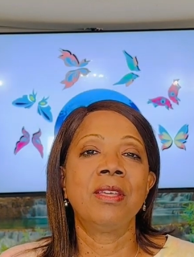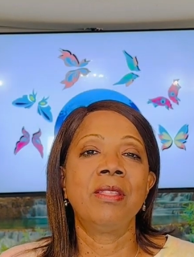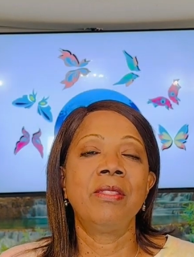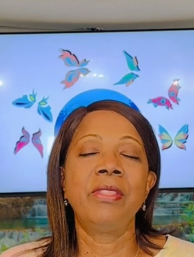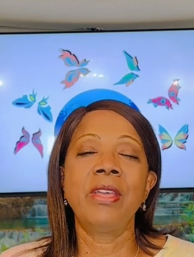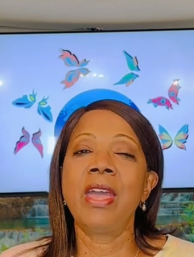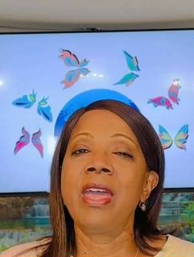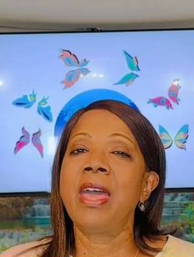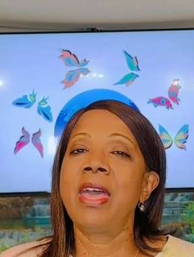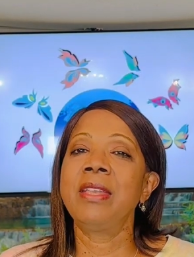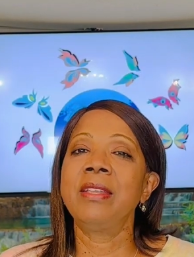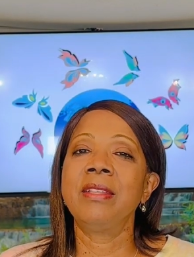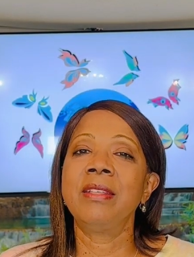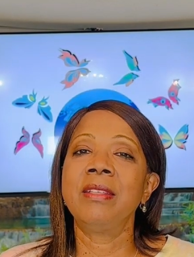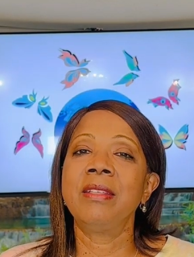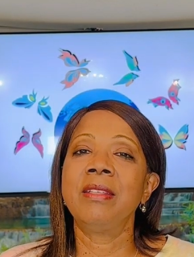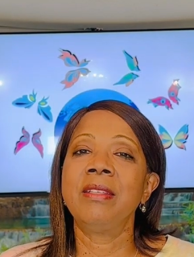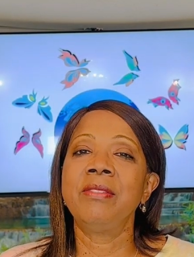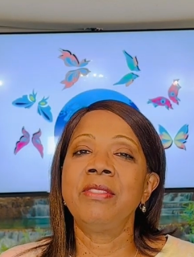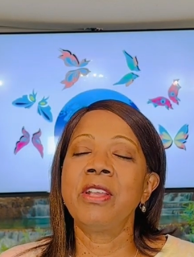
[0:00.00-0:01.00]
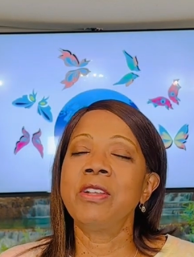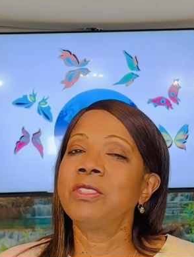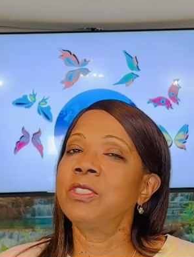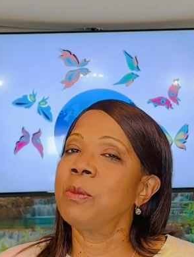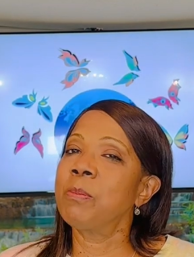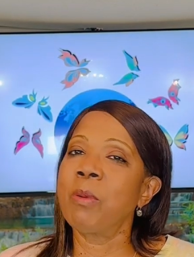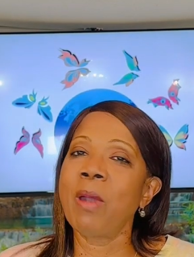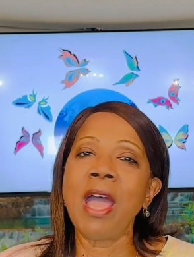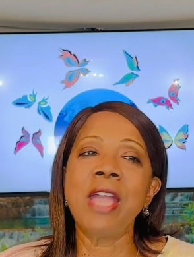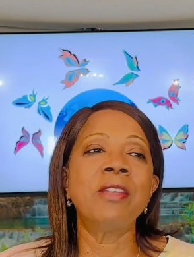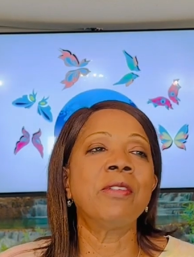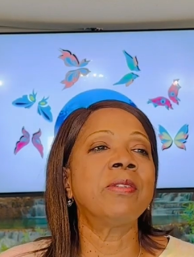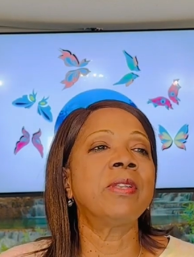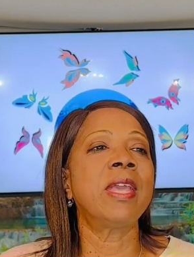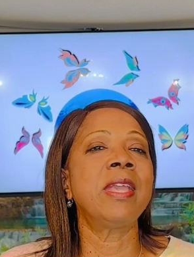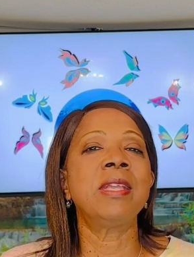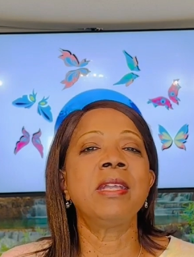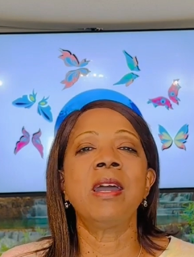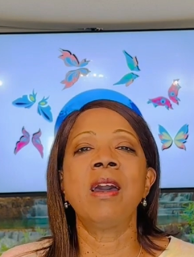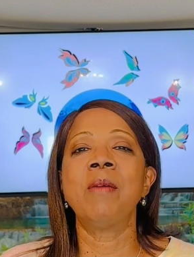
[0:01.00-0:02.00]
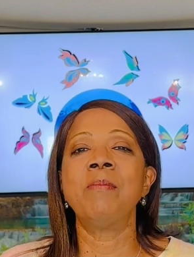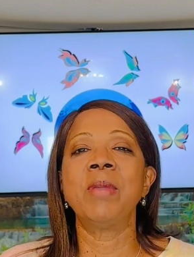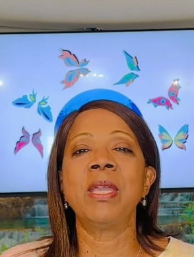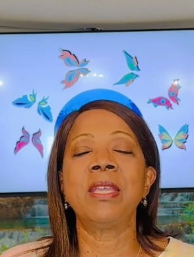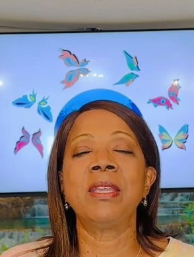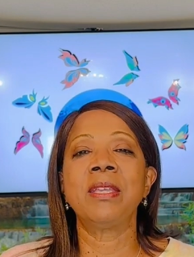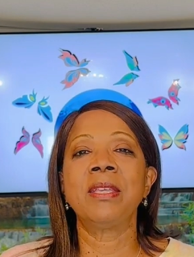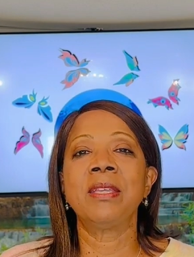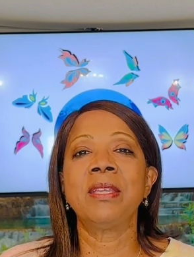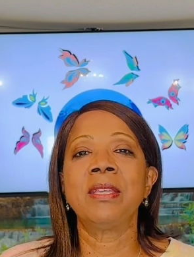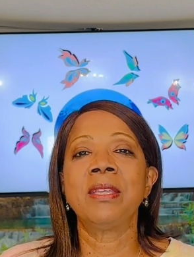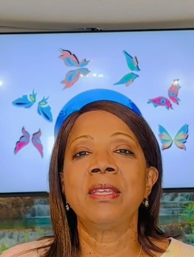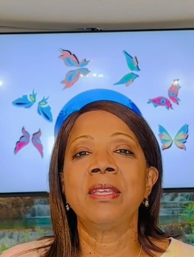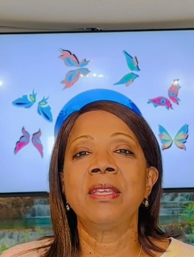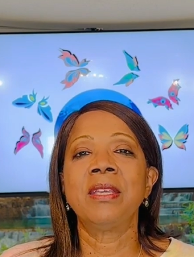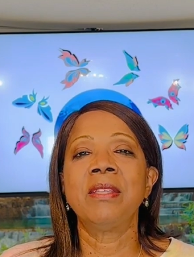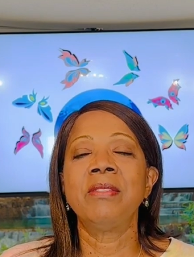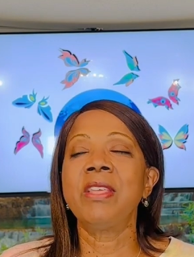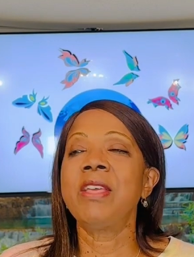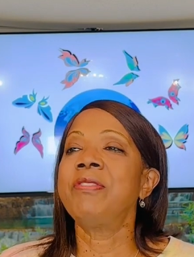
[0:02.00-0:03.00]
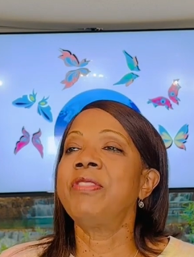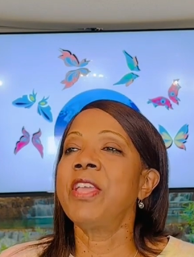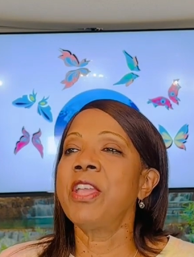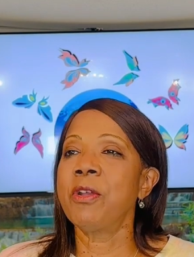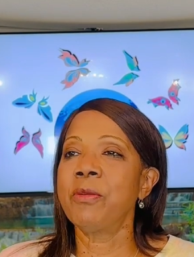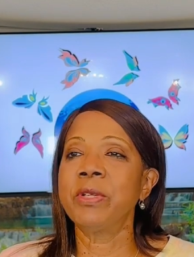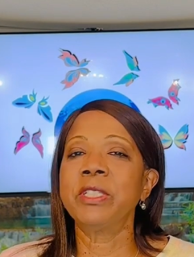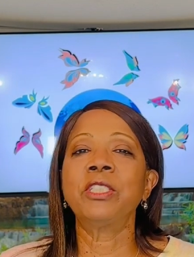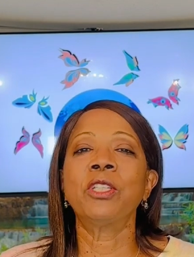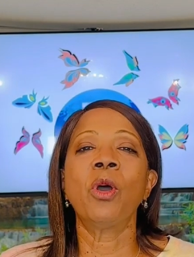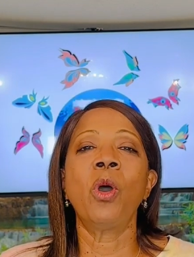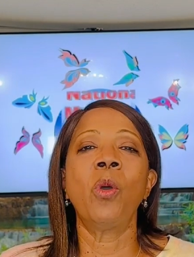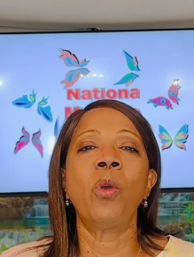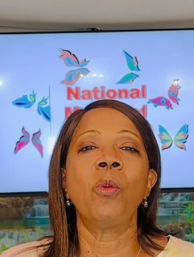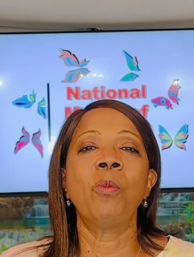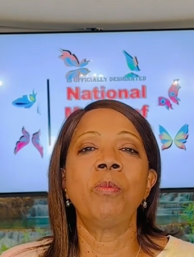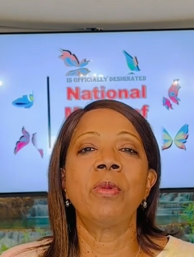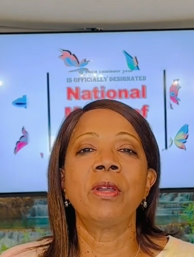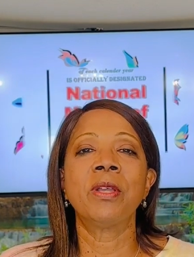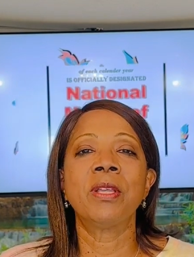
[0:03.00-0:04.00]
that there's a brighter day coming, that there is hope.